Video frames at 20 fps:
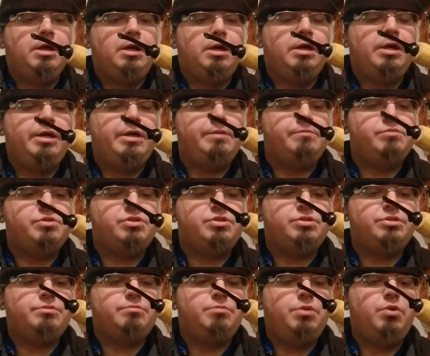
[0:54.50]
I am
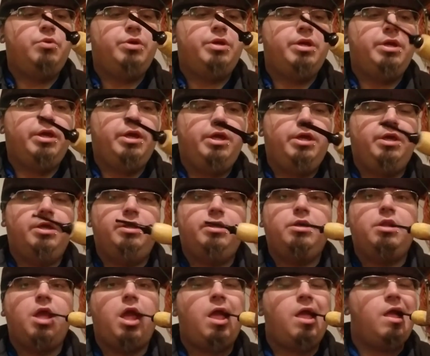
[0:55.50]
smoking
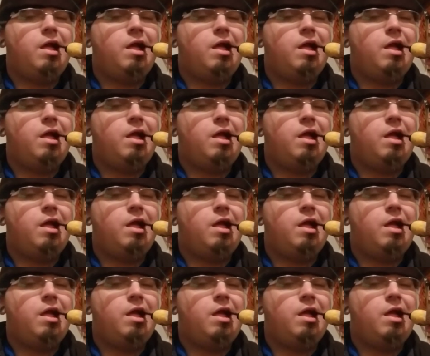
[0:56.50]
in